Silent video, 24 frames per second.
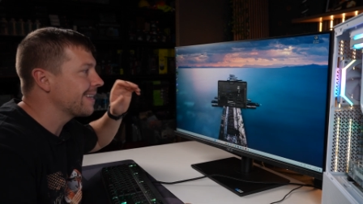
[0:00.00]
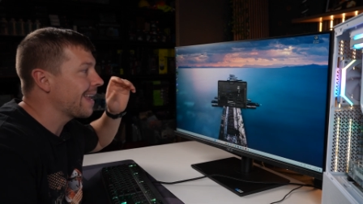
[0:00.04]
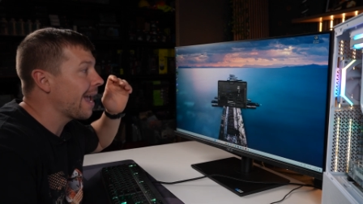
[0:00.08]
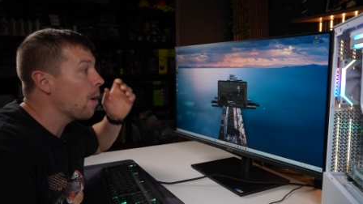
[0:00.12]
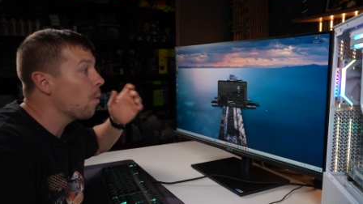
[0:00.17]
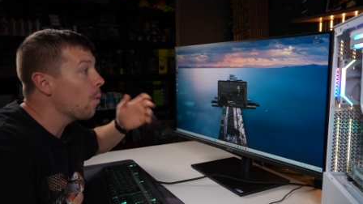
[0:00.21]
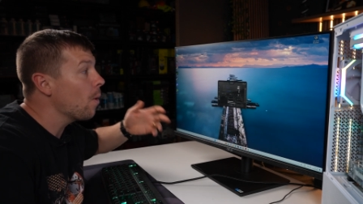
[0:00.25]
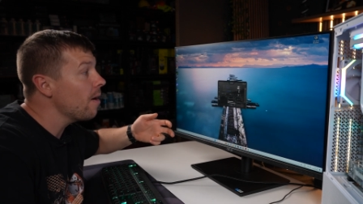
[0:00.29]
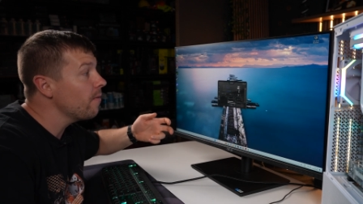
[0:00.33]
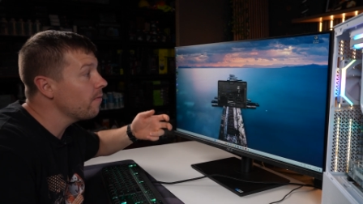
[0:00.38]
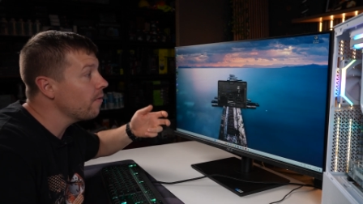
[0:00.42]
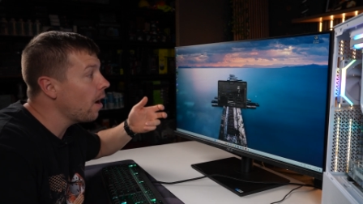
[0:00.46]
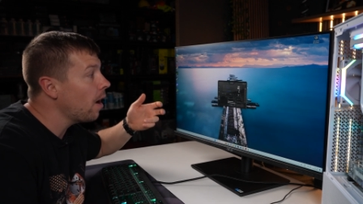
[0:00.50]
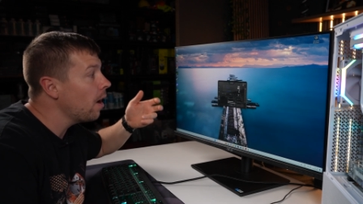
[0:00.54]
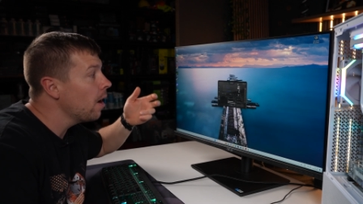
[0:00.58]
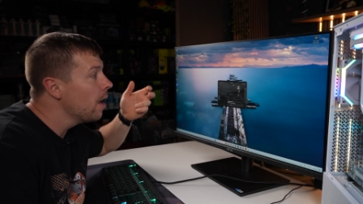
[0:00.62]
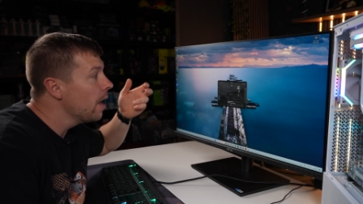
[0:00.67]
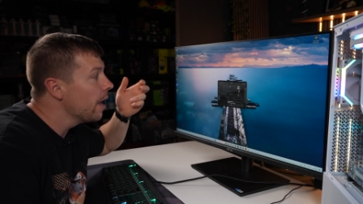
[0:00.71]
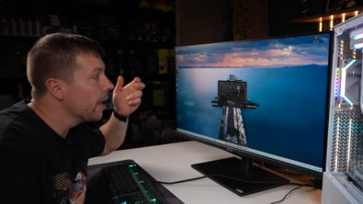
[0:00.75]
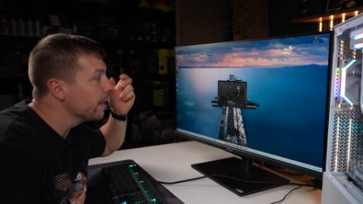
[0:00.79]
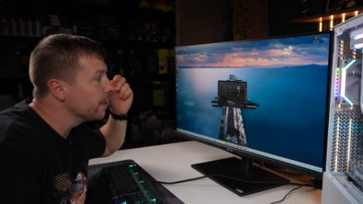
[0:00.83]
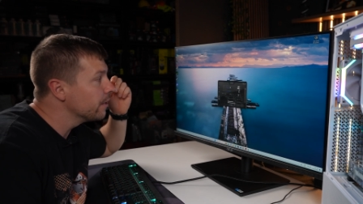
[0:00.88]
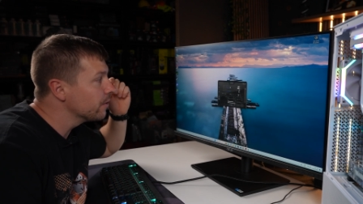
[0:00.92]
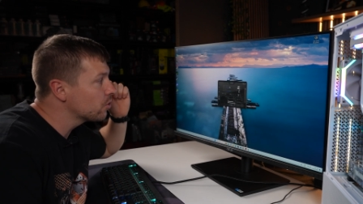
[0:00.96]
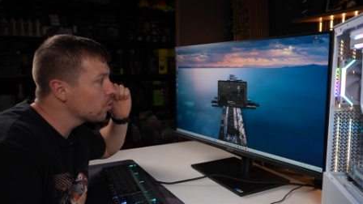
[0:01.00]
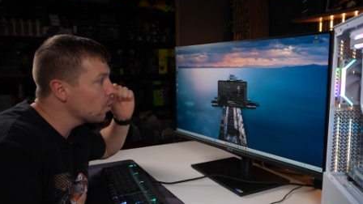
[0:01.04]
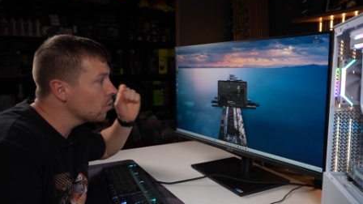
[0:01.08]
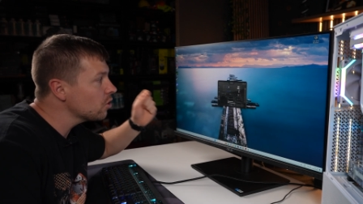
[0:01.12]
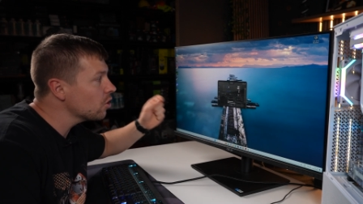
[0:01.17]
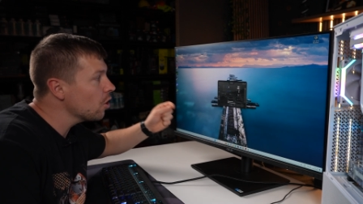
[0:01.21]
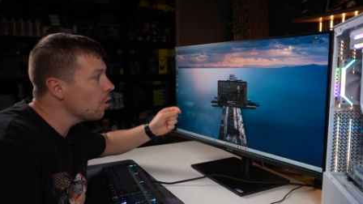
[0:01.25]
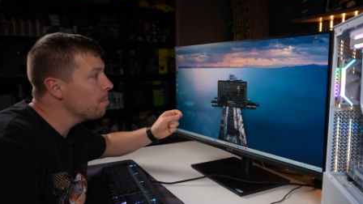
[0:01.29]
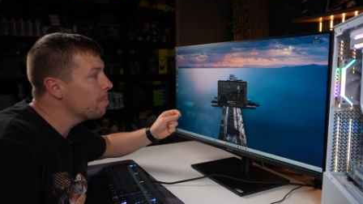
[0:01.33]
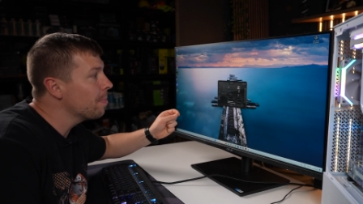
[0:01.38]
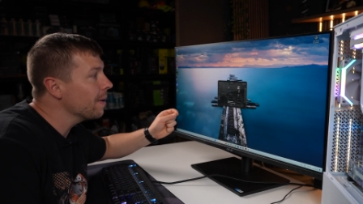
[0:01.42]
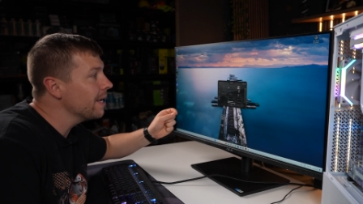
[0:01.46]
However, it has
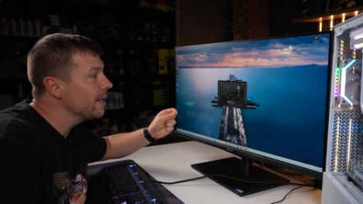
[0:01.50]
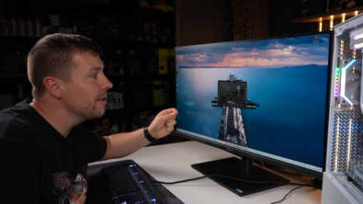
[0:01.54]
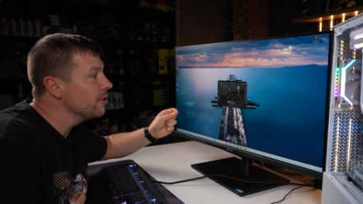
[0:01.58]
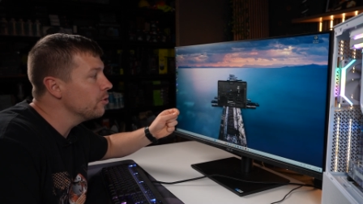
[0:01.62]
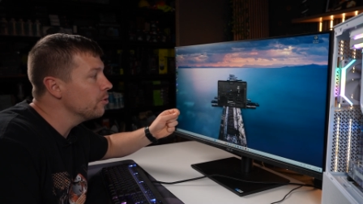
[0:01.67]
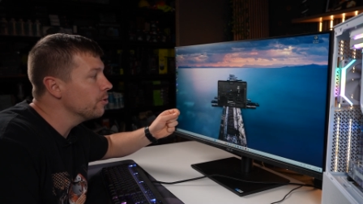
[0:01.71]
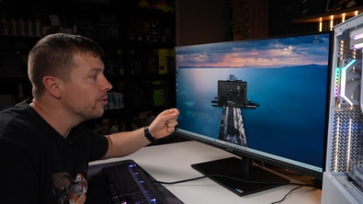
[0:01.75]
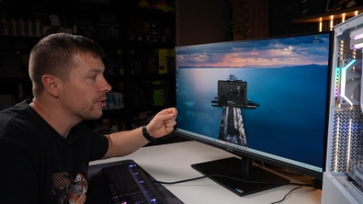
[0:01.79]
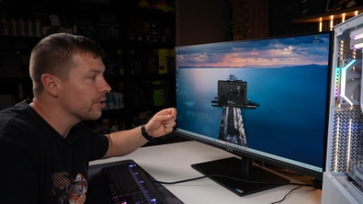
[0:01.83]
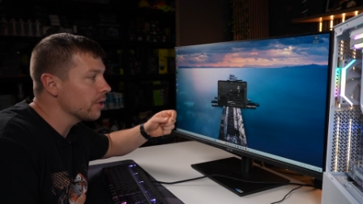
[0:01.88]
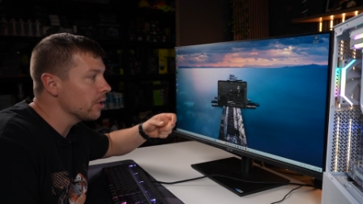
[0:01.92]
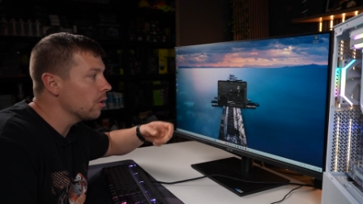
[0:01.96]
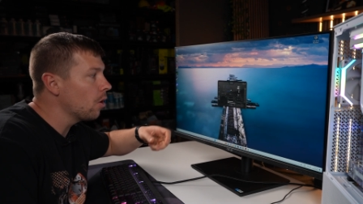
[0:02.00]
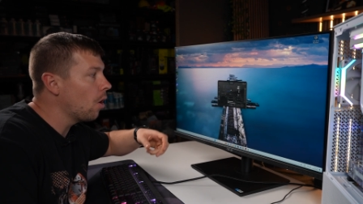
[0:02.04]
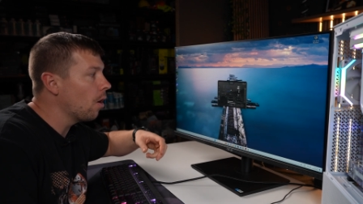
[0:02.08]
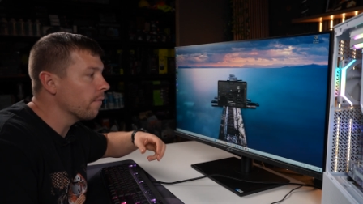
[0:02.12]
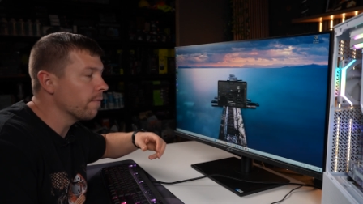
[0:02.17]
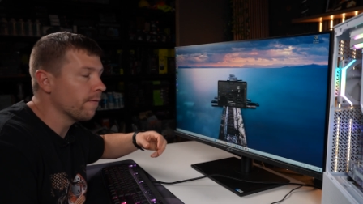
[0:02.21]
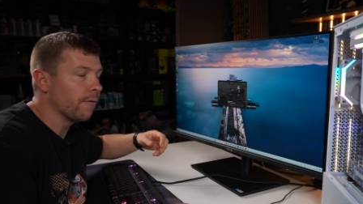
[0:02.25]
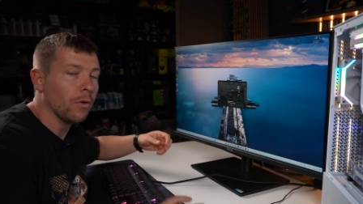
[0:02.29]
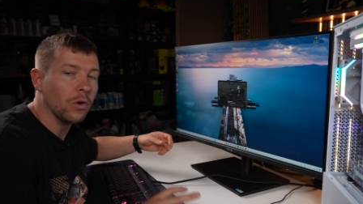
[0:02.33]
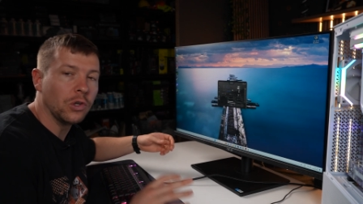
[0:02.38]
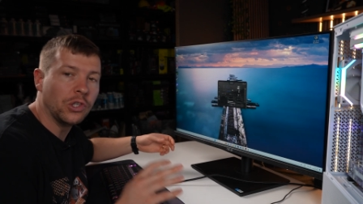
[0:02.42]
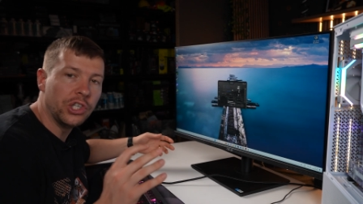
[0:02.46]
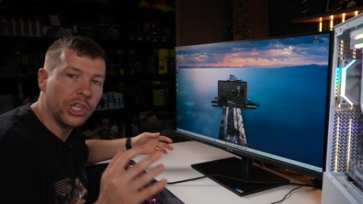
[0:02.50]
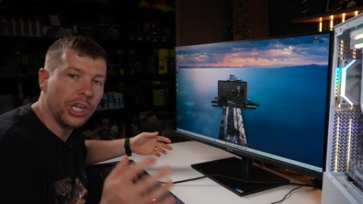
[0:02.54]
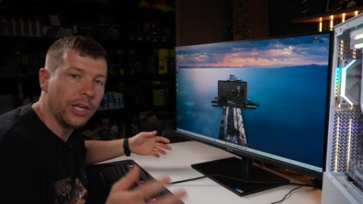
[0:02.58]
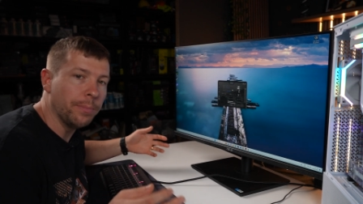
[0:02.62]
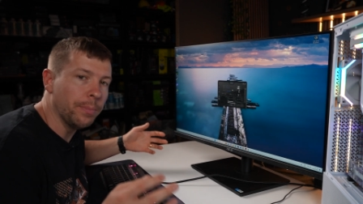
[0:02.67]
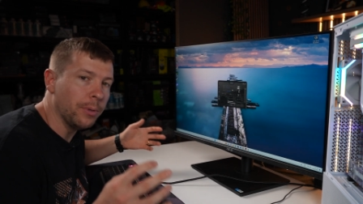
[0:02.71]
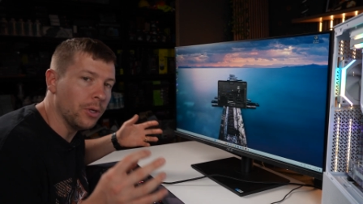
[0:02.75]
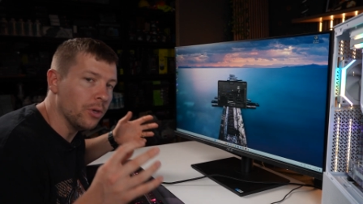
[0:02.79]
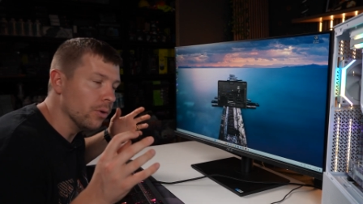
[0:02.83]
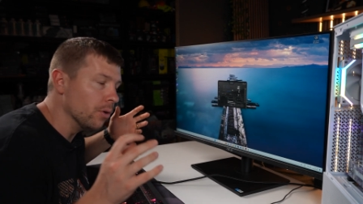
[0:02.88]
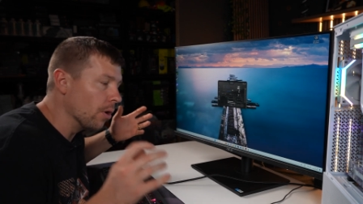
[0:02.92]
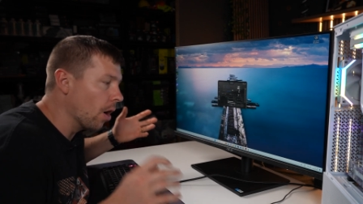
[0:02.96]
also been used a lot for G
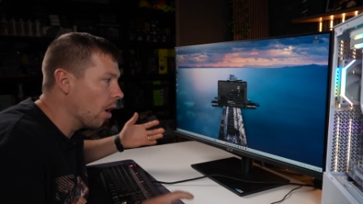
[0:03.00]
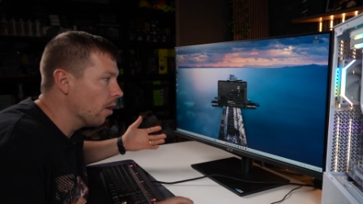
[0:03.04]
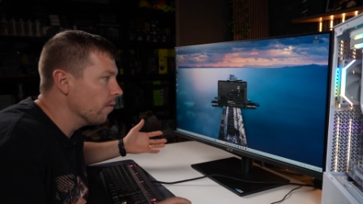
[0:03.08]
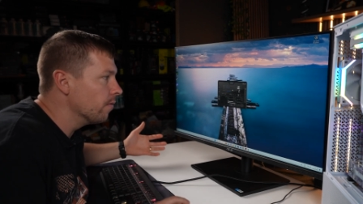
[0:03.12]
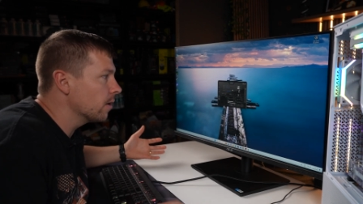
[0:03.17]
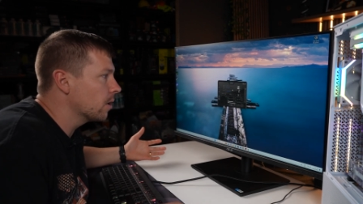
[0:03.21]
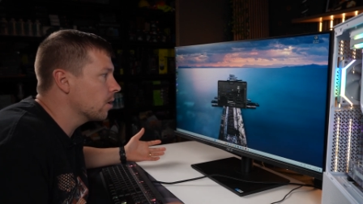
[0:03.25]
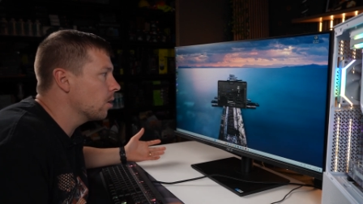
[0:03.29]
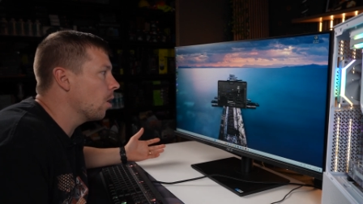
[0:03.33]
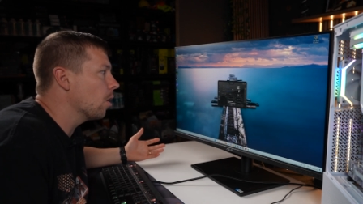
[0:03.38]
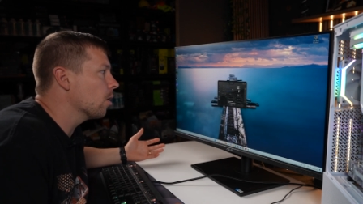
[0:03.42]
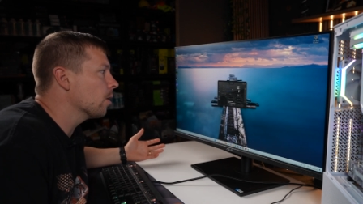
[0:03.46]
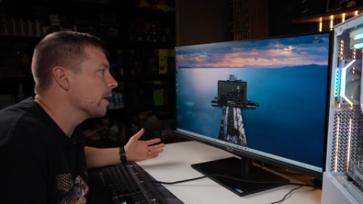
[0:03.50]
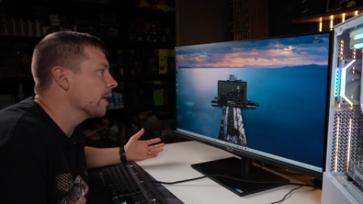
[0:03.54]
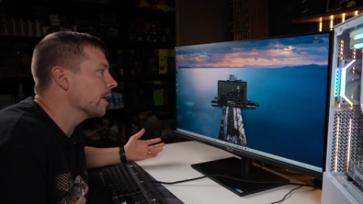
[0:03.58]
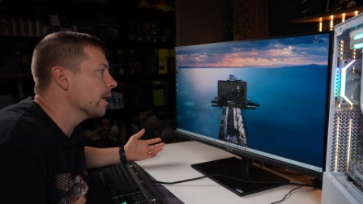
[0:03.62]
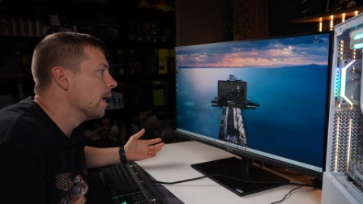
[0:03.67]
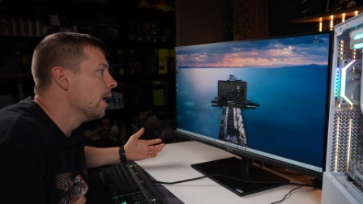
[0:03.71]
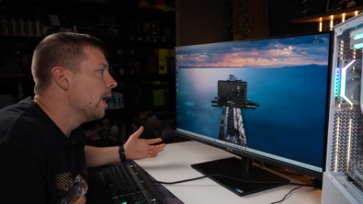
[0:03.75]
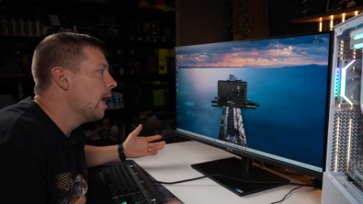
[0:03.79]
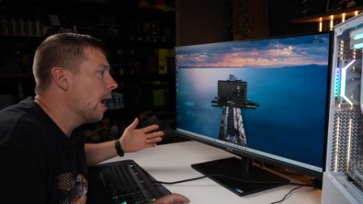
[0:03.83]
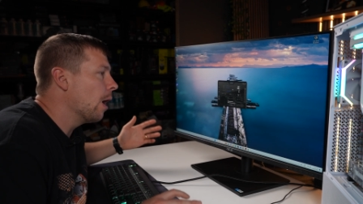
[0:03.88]
P U overclocking.